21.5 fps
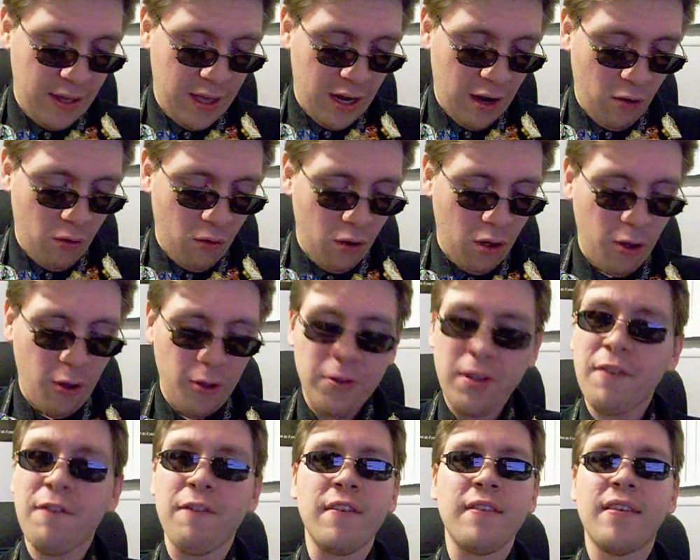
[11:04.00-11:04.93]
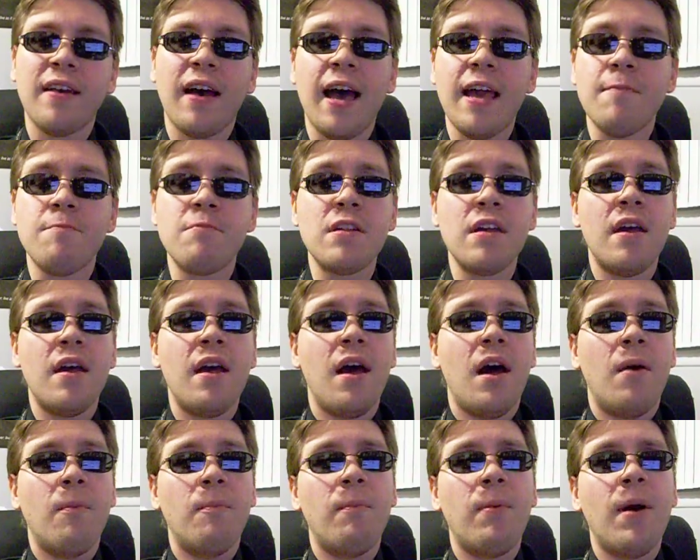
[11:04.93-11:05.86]
all different types.
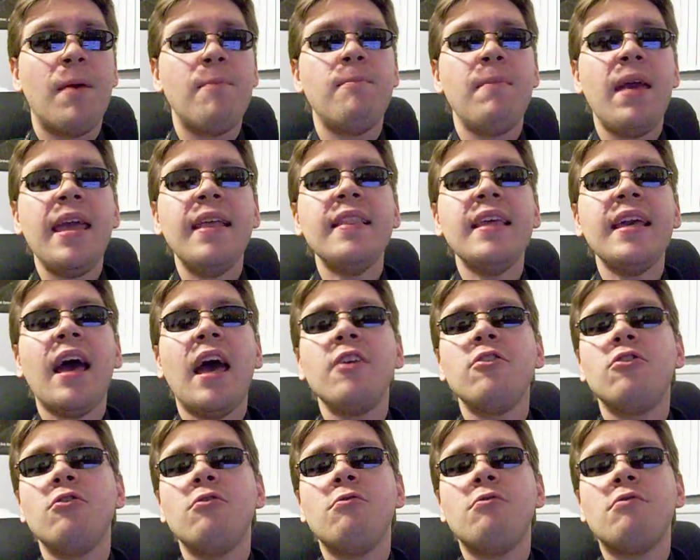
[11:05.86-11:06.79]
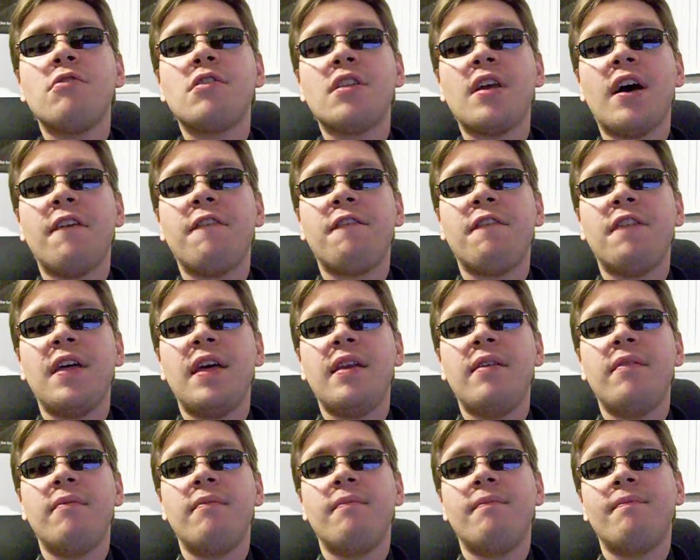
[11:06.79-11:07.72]
But mainly I do stuff
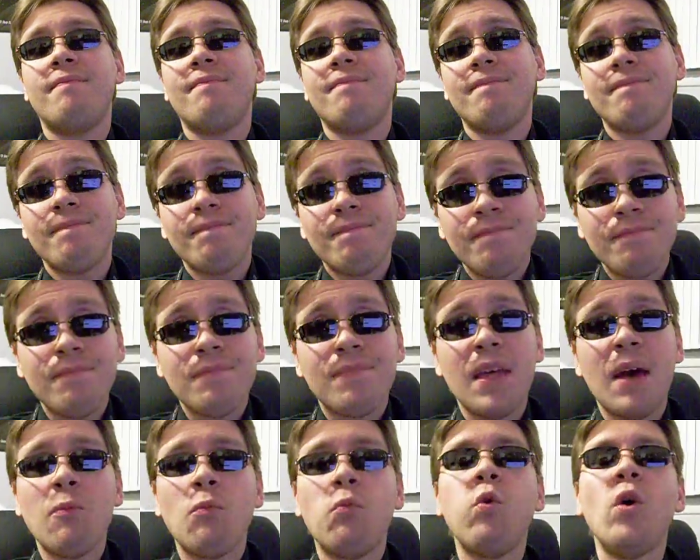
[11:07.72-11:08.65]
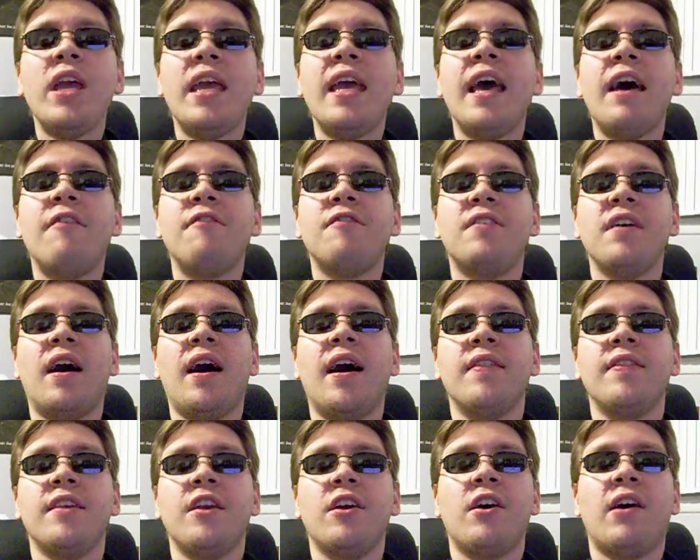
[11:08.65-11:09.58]
that we have
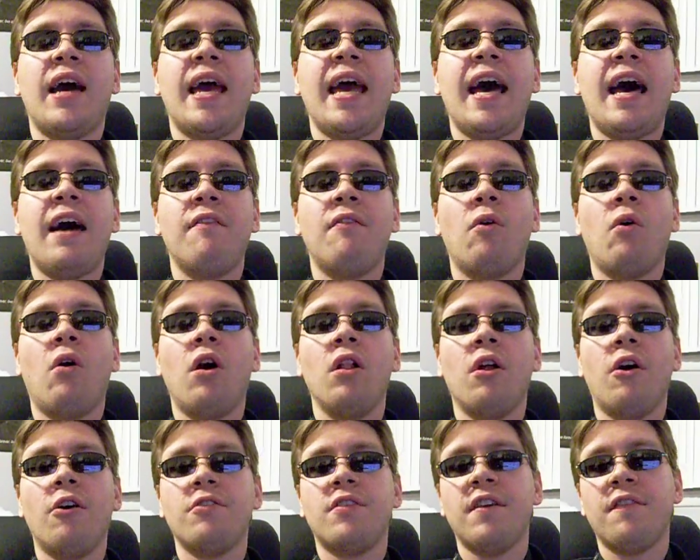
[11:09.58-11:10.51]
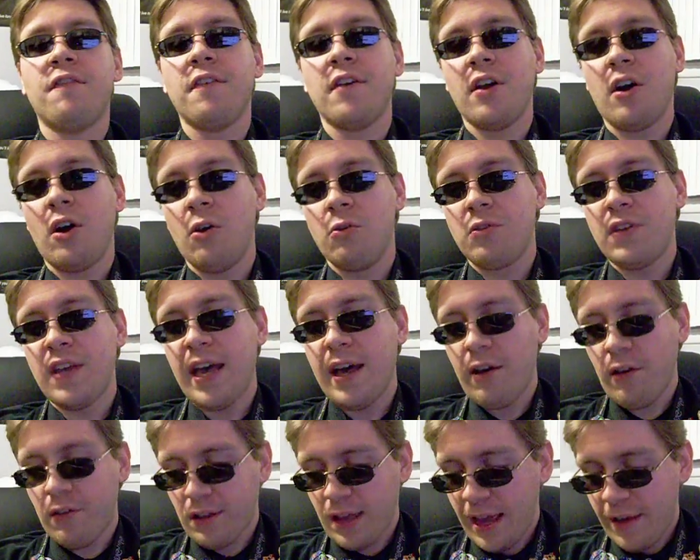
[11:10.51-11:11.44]
done. You know, I have all our different
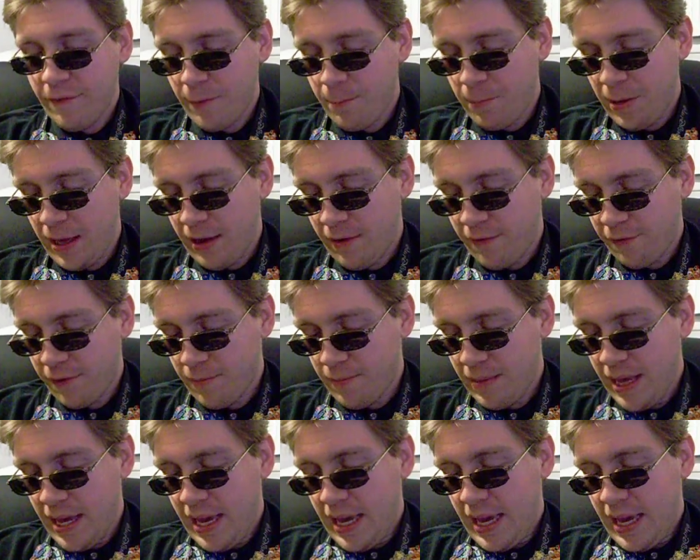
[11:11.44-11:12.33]
hotels. I have a pin from